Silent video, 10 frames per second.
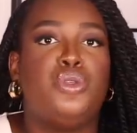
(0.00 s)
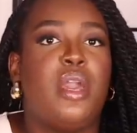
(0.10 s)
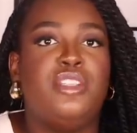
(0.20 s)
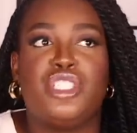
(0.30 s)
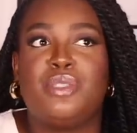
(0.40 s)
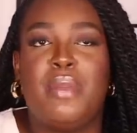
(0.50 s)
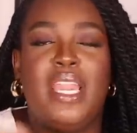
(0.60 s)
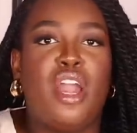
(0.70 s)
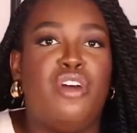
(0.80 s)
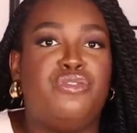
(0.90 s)
you can just
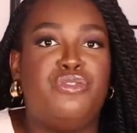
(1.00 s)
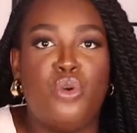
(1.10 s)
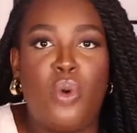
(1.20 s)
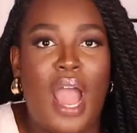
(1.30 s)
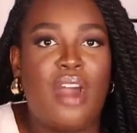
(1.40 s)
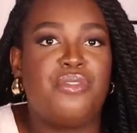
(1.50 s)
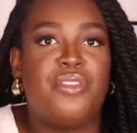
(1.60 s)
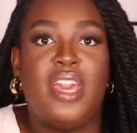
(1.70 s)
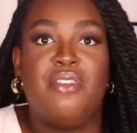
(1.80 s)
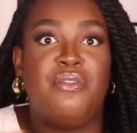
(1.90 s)
make a full
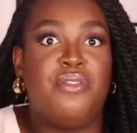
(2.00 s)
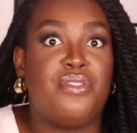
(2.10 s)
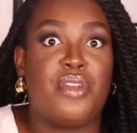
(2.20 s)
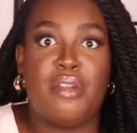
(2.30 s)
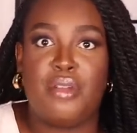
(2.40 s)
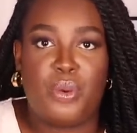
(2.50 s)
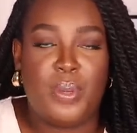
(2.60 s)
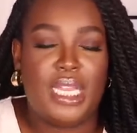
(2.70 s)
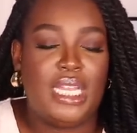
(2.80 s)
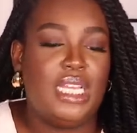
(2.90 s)
outfit very
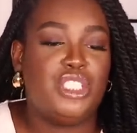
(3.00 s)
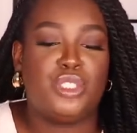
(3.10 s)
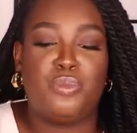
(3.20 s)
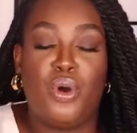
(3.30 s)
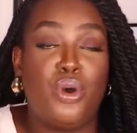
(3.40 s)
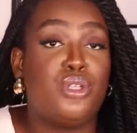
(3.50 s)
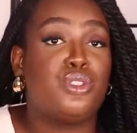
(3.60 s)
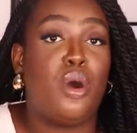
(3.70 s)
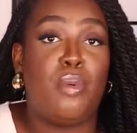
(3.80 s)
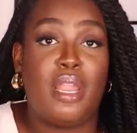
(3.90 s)
quickly. Just put on a
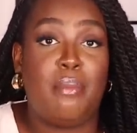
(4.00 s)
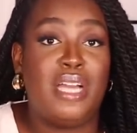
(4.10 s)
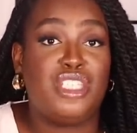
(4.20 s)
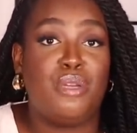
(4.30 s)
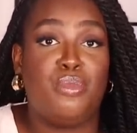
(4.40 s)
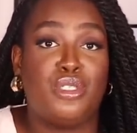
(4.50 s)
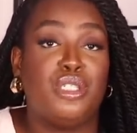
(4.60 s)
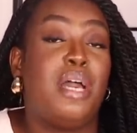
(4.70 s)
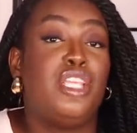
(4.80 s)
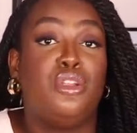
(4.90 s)
top and a matching
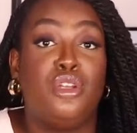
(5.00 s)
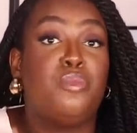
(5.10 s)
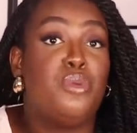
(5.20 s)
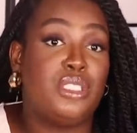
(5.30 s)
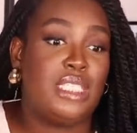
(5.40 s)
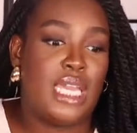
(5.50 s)
bottom and you look put